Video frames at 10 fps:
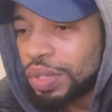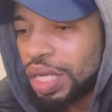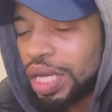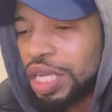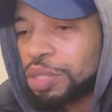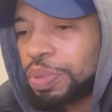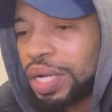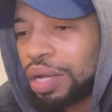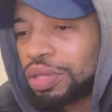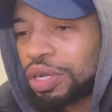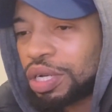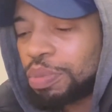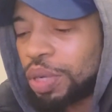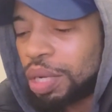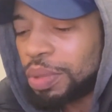it gets put out there in the
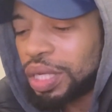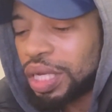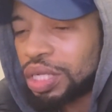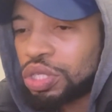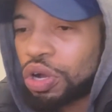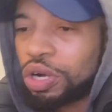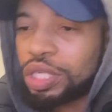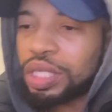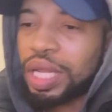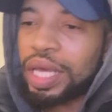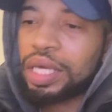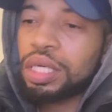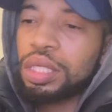public, and it's hard to, like,